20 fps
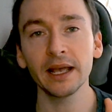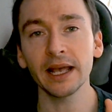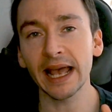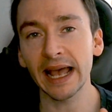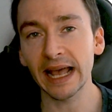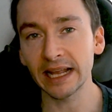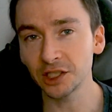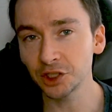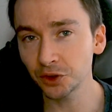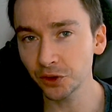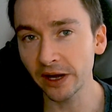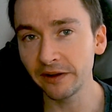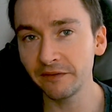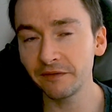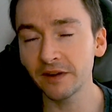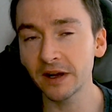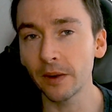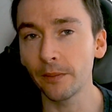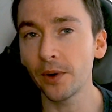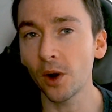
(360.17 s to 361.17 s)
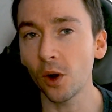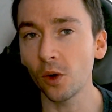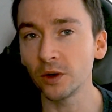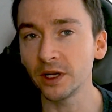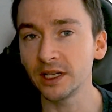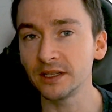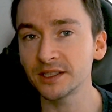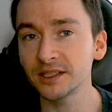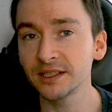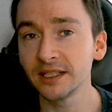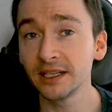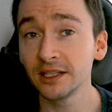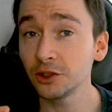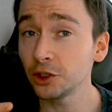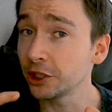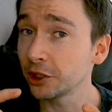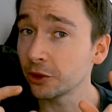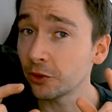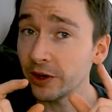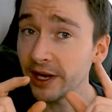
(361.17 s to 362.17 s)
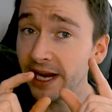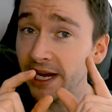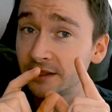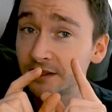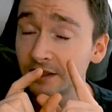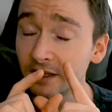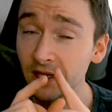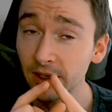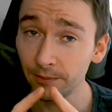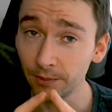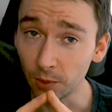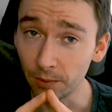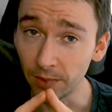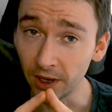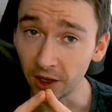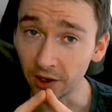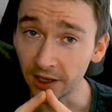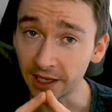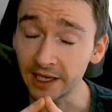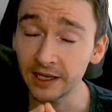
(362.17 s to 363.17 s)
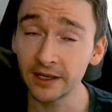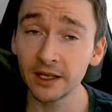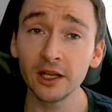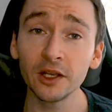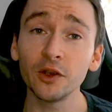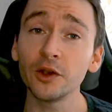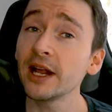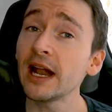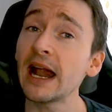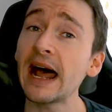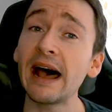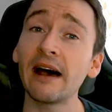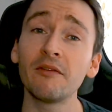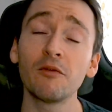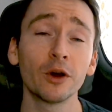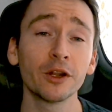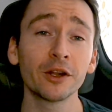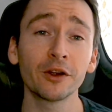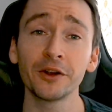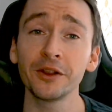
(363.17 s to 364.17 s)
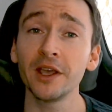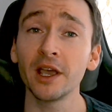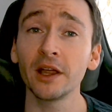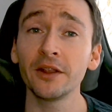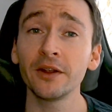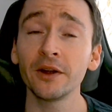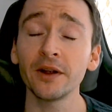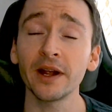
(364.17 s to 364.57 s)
and strength components to create mobility. You cannot have one or the other,